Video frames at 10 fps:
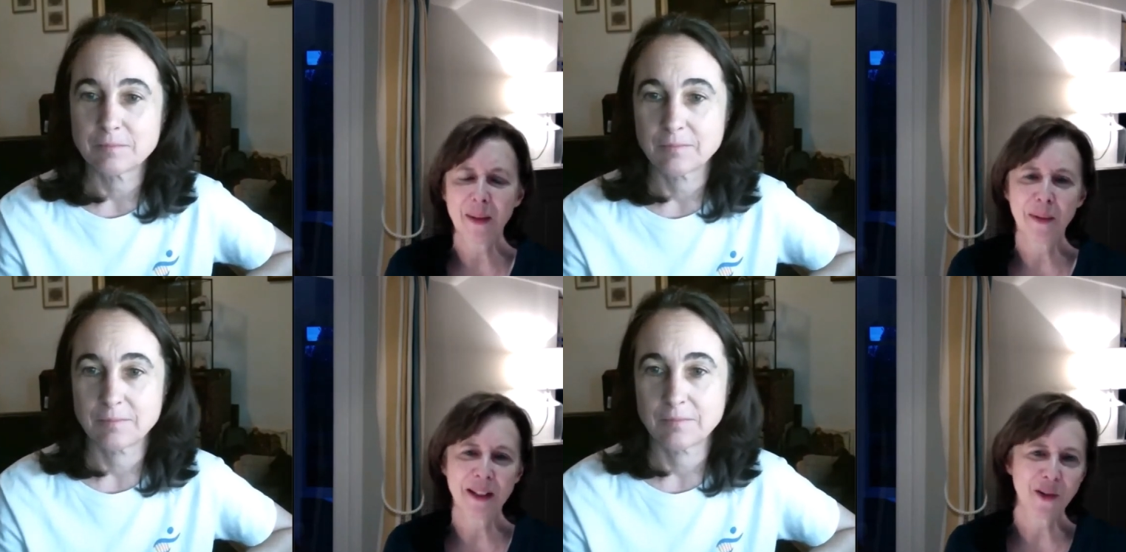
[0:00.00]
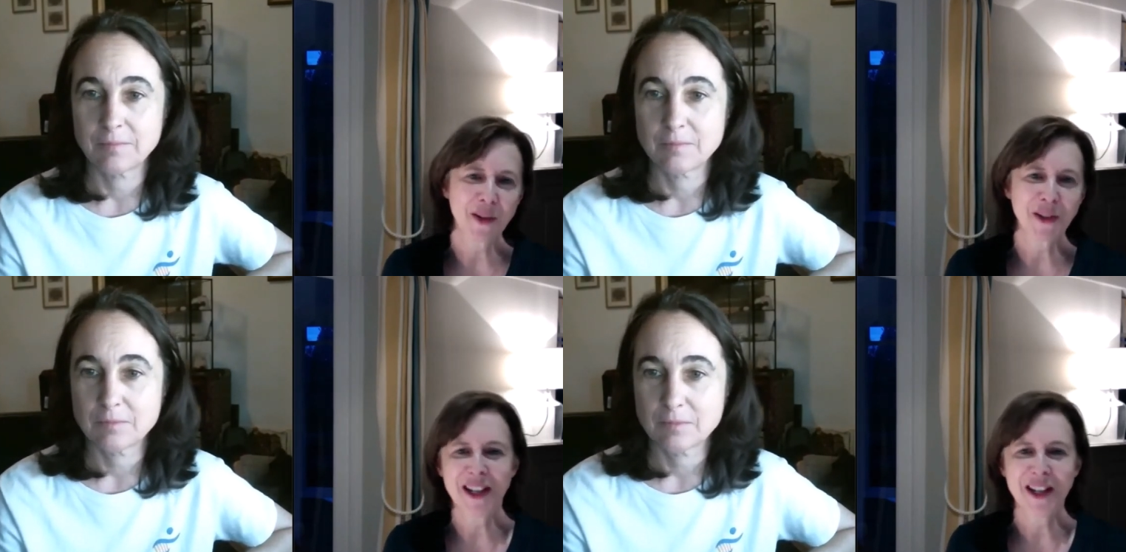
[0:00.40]
Speaker 1: but
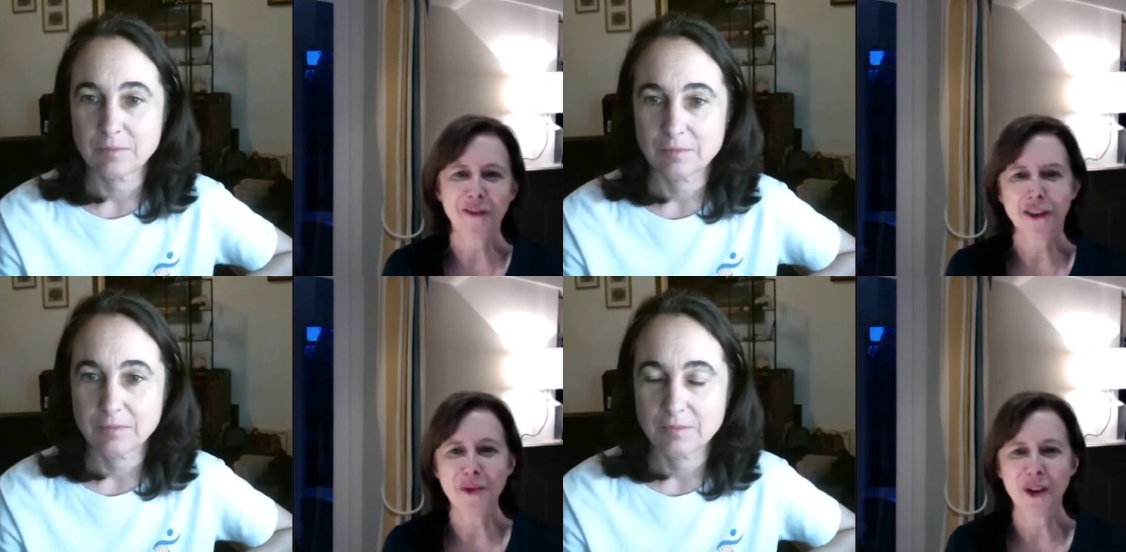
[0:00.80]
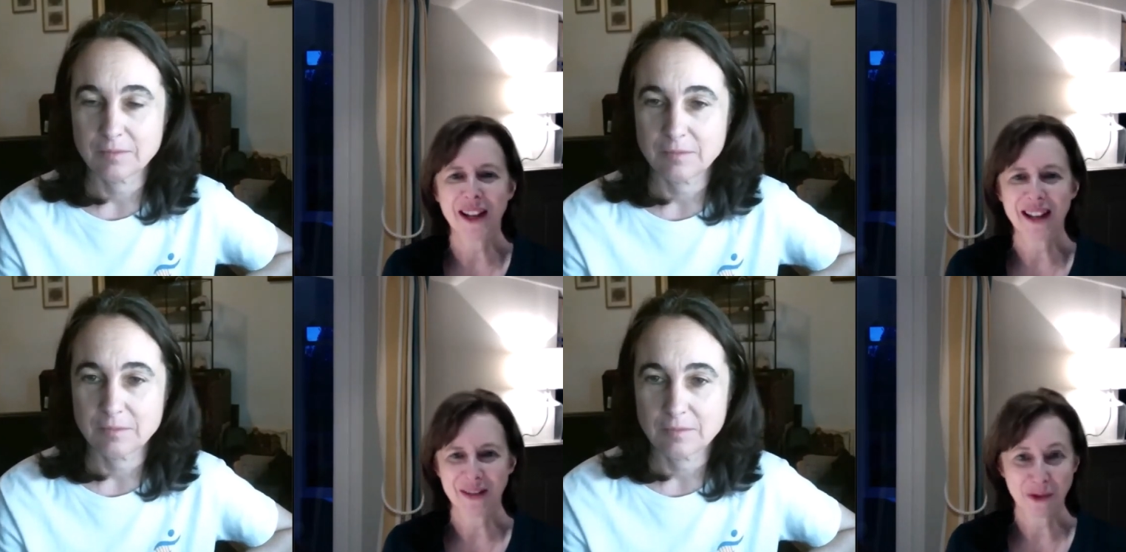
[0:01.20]
also in a fun
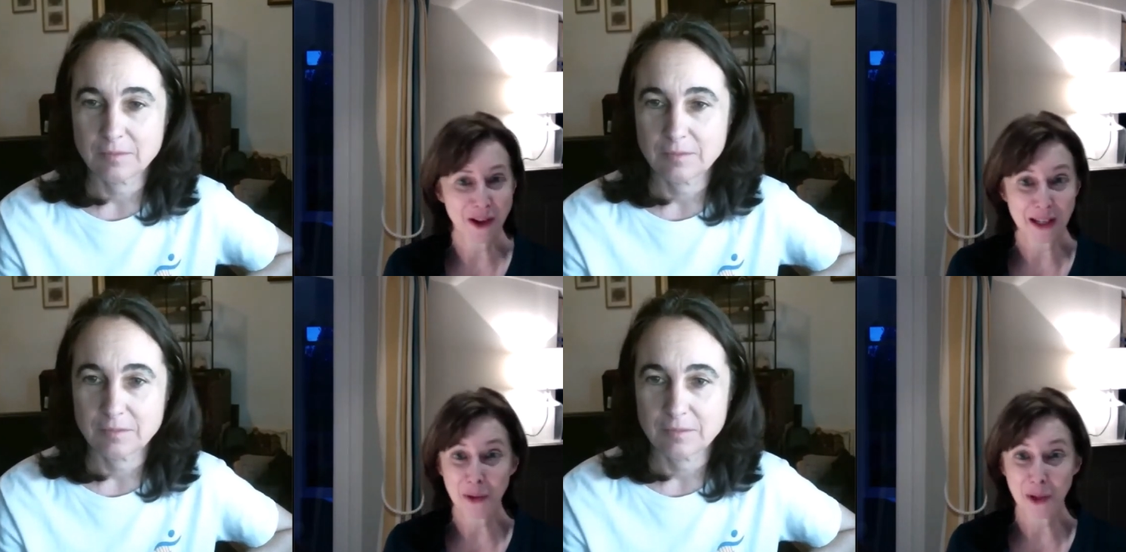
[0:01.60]
way, working with a